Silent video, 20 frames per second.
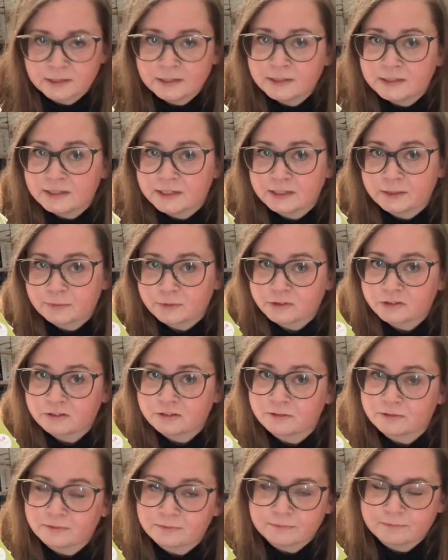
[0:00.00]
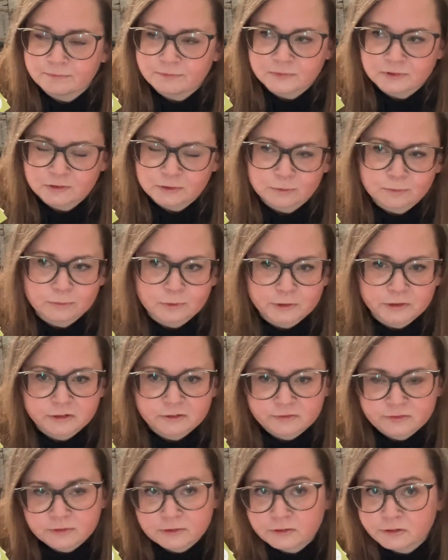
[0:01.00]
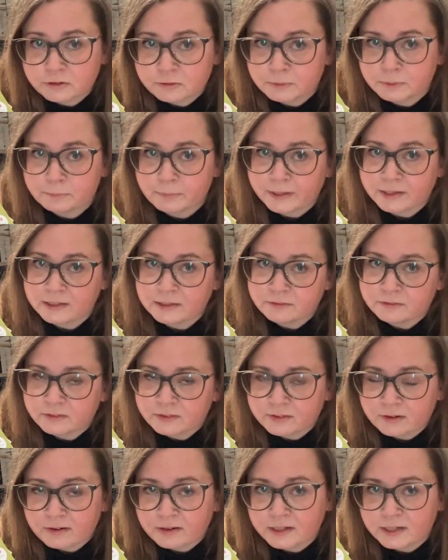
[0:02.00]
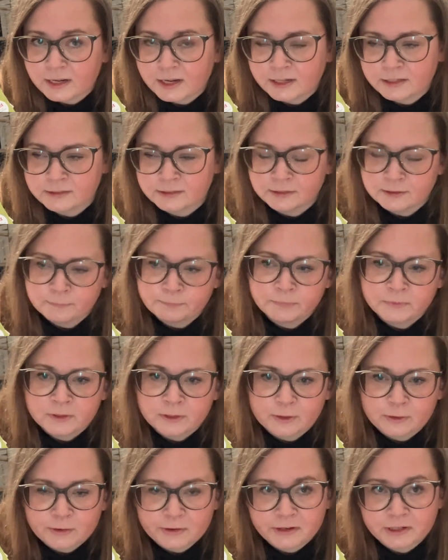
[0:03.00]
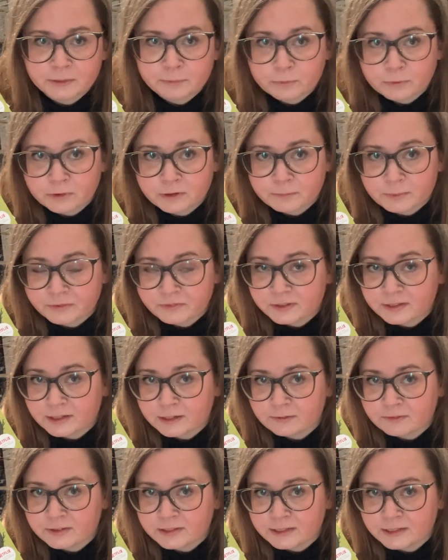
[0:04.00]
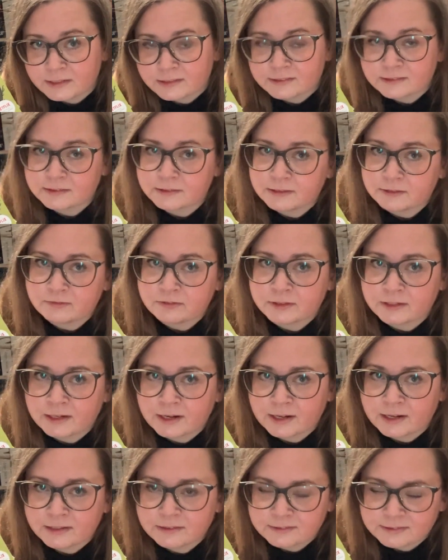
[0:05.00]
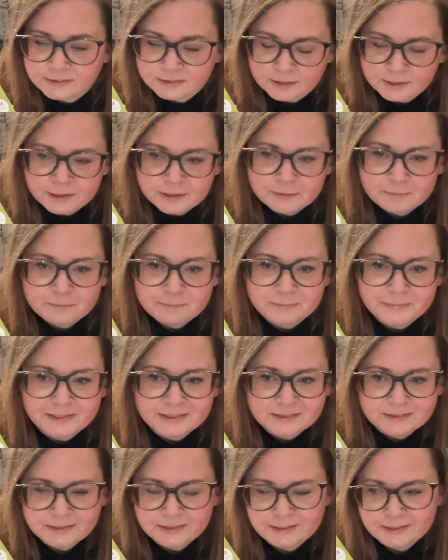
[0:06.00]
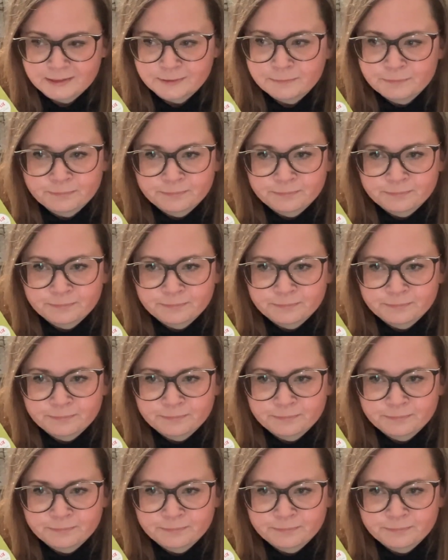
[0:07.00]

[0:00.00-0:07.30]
It was so wonderful to be back in Thra again, learning more about the Gelflings, the different clans, meeting